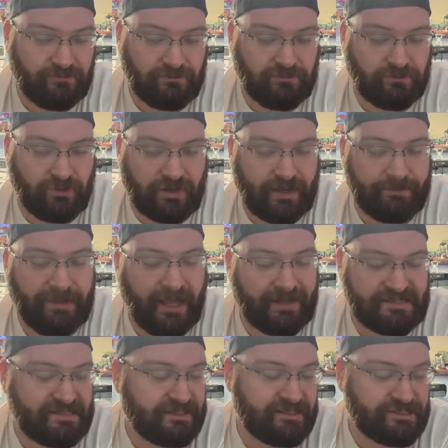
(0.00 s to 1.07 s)
what I'm
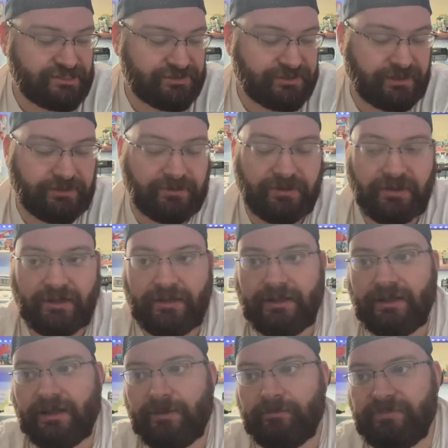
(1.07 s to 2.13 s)
guessing is true.
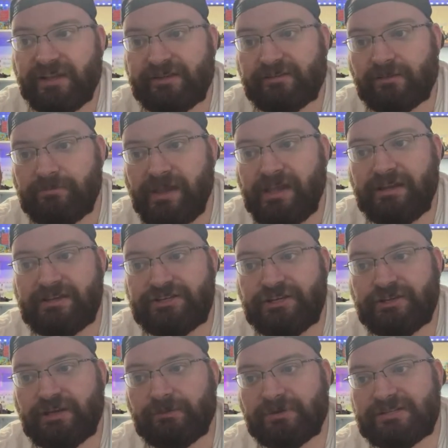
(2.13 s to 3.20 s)
Because the main
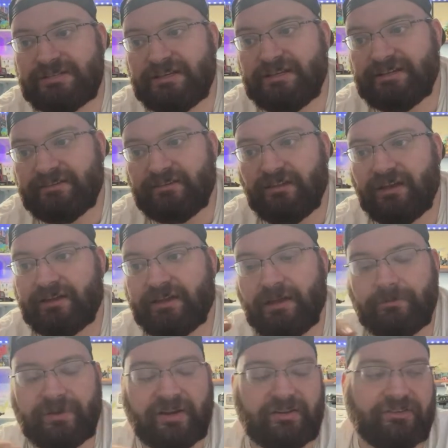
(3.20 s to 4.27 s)
issue that we're seeing is a lot of
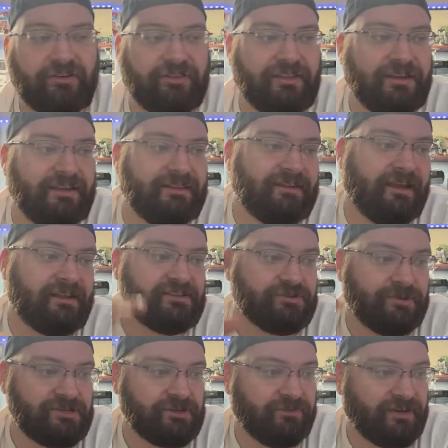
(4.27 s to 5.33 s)
companies are thinking they can
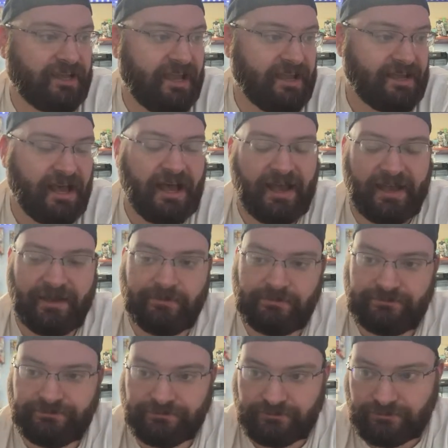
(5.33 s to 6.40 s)
switch over to AI
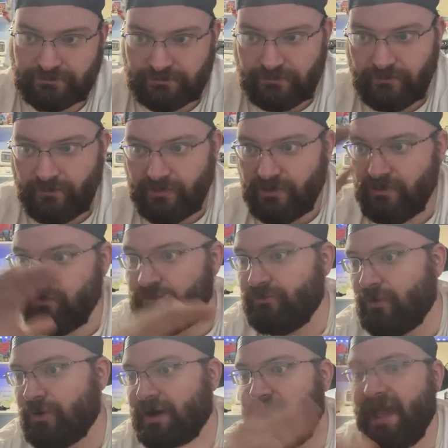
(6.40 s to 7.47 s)

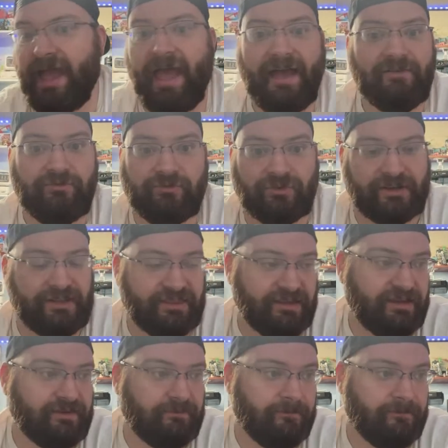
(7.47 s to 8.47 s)
for everything.